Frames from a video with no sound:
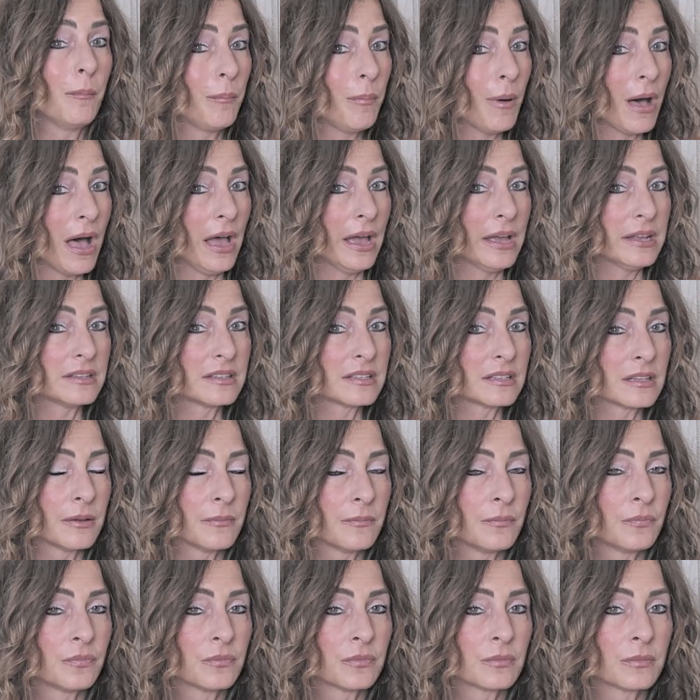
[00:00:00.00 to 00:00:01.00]
But
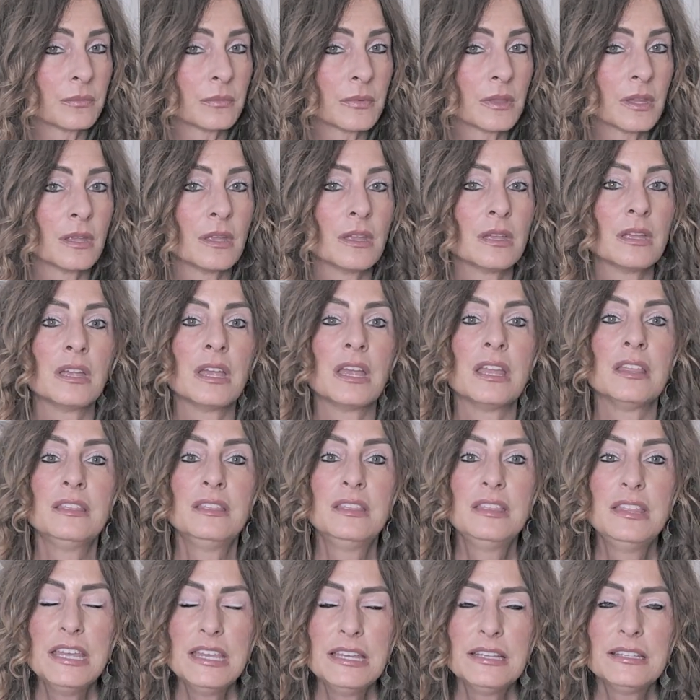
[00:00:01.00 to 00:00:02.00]

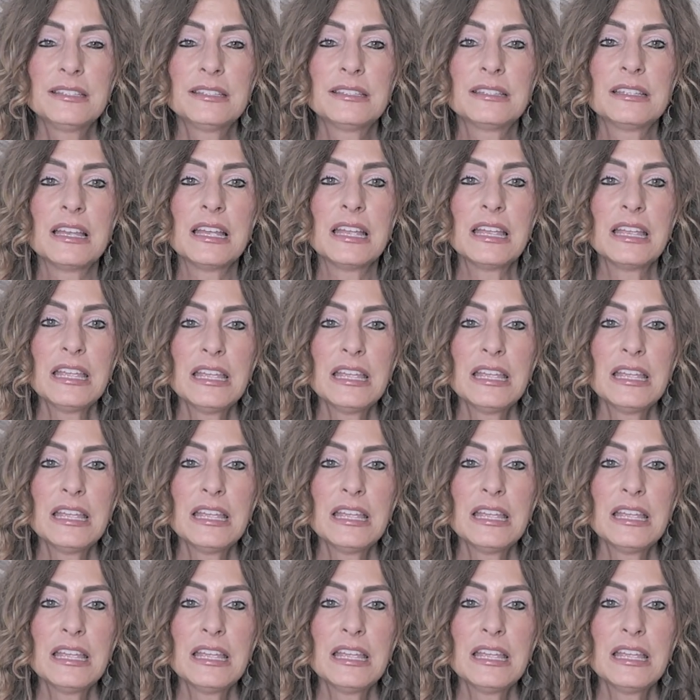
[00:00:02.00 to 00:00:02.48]
this